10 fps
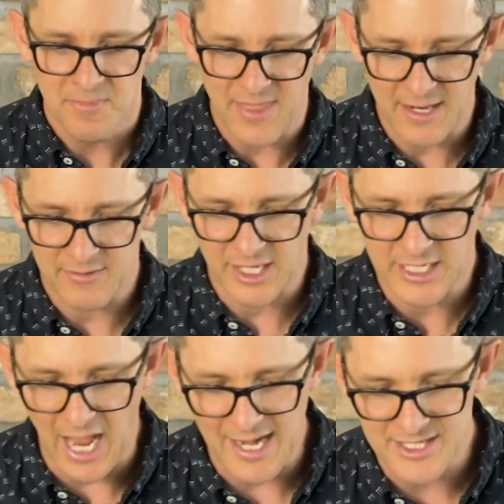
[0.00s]
that
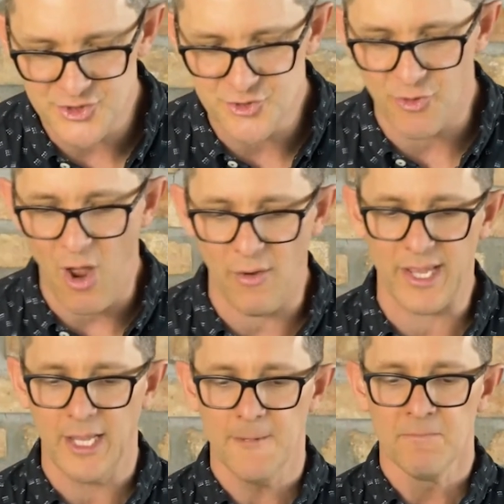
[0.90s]
God is
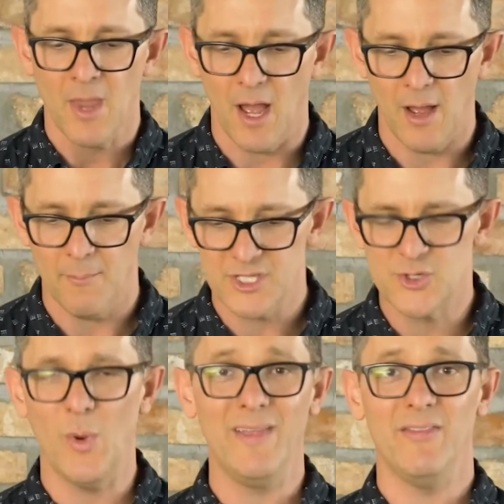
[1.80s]
drawing
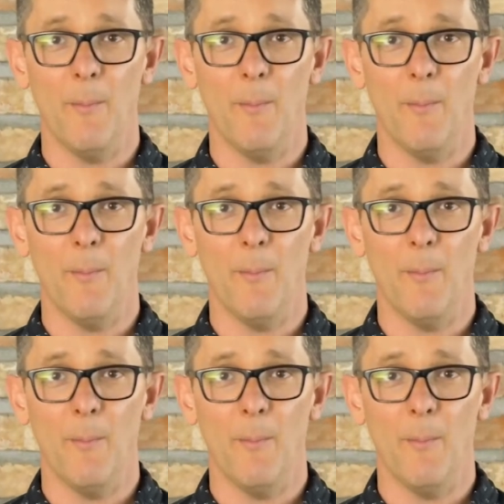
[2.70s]
between